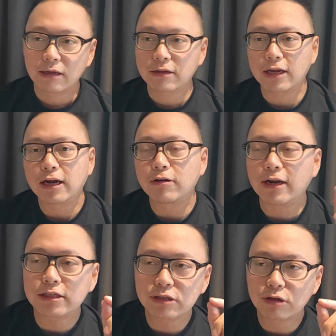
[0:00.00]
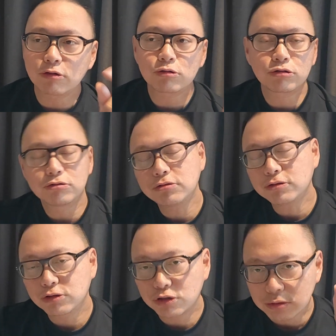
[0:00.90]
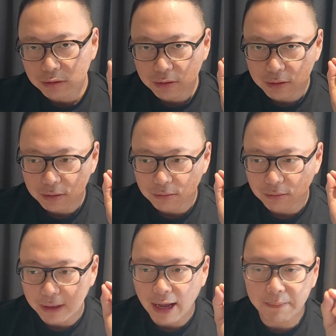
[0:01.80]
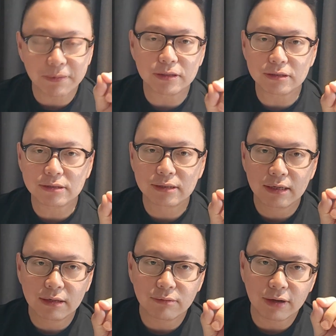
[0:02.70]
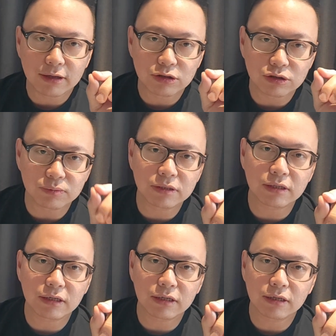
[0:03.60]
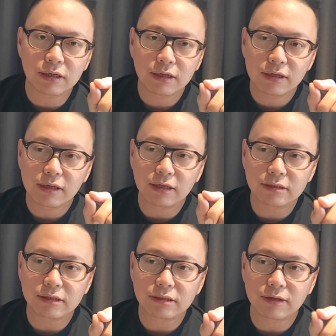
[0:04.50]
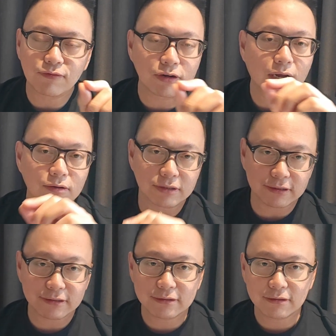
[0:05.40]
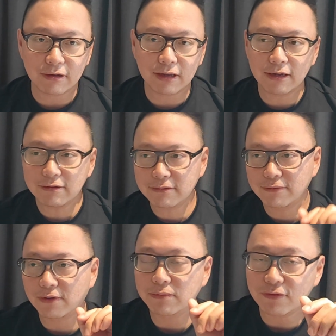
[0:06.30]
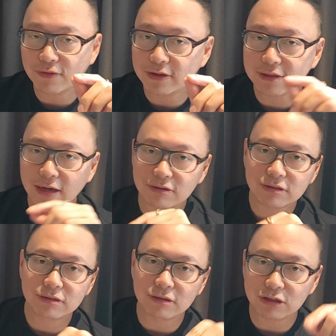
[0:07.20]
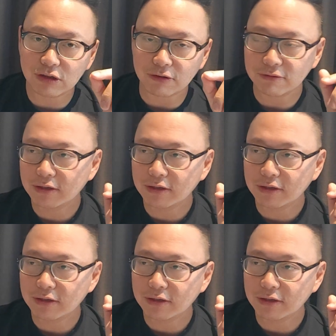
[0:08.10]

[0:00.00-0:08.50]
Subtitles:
Okay, now let's go through what happens when Jupiter is in different houses. Okay, from the first house to the 12th.